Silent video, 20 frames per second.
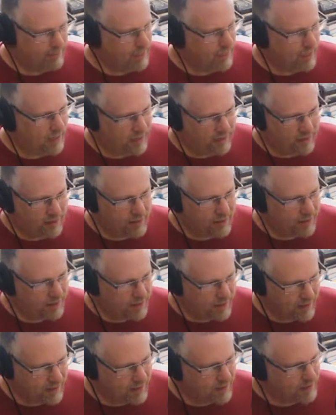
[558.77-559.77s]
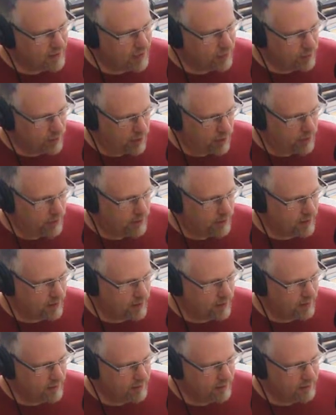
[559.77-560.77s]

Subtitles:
on these typewriters.